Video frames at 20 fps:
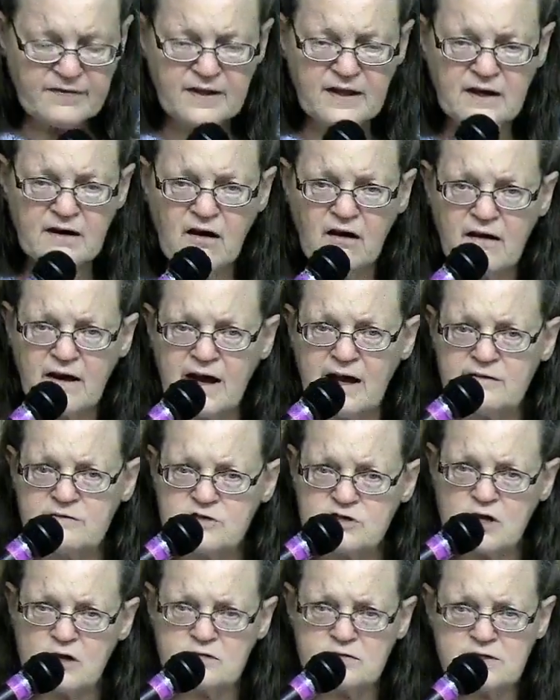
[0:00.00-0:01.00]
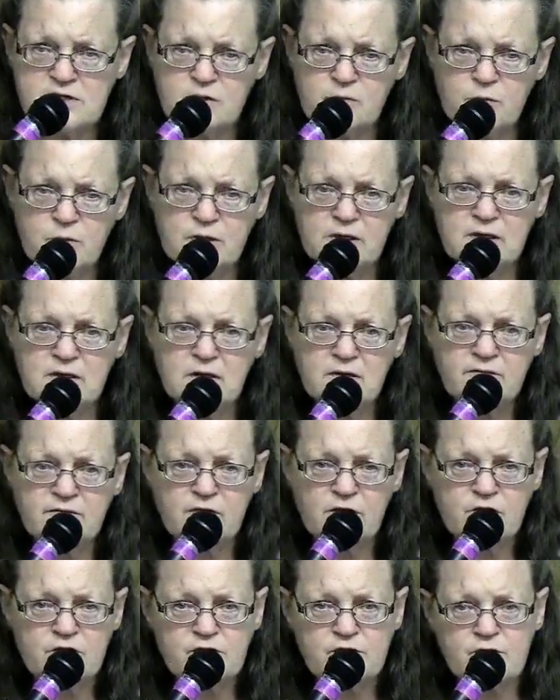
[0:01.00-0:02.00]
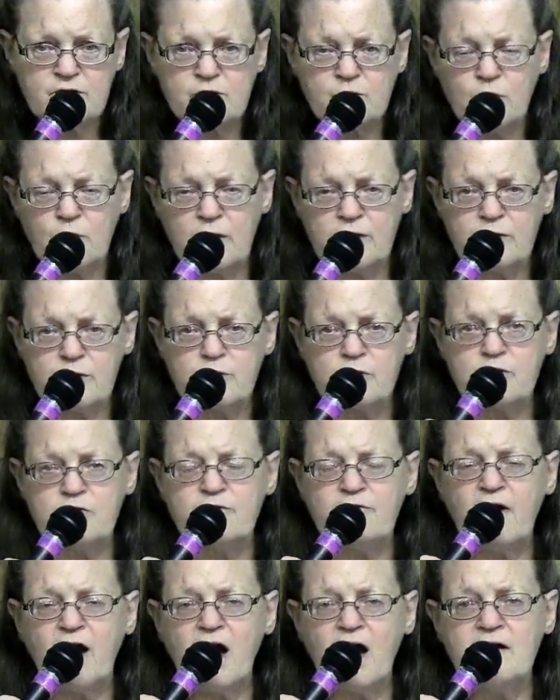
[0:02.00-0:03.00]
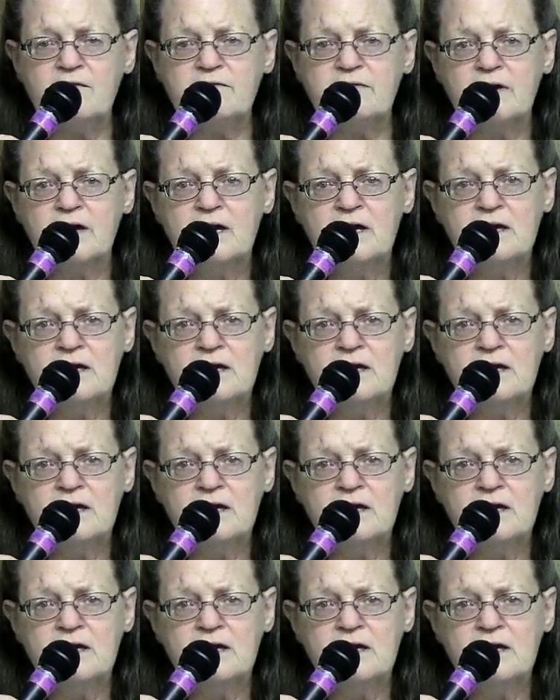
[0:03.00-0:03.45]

then I'll have Josie read verses 1 through 5